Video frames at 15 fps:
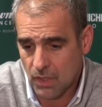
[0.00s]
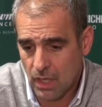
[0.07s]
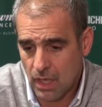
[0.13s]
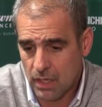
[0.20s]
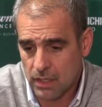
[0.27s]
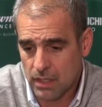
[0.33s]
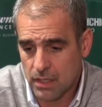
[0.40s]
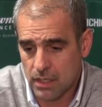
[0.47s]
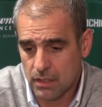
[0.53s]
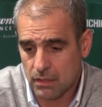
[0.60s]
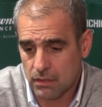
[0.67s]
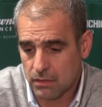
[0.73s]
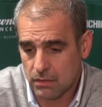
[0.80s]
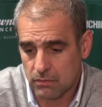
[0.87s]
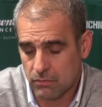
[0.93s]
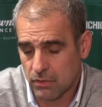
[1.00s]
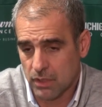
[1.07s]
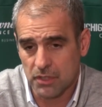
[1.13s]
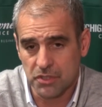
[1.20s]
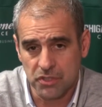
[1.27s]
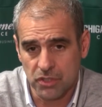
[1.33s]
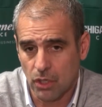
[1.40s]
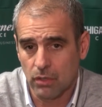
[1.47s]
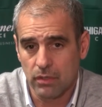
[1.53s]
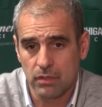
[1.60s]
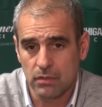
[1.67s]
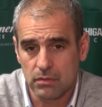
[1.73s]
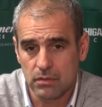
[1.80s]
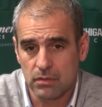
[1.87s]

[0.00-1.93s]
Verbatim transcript: and he didn't really show